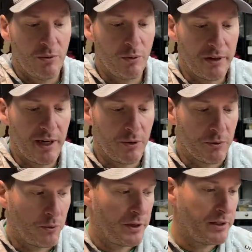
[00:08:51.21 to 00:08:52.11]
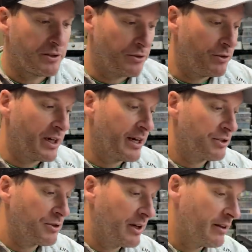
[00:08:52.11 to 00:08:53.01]
without a weight. So you got to
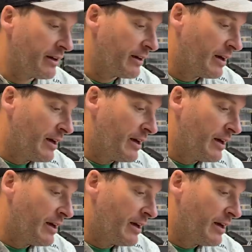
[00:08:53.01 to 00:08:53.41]
try that.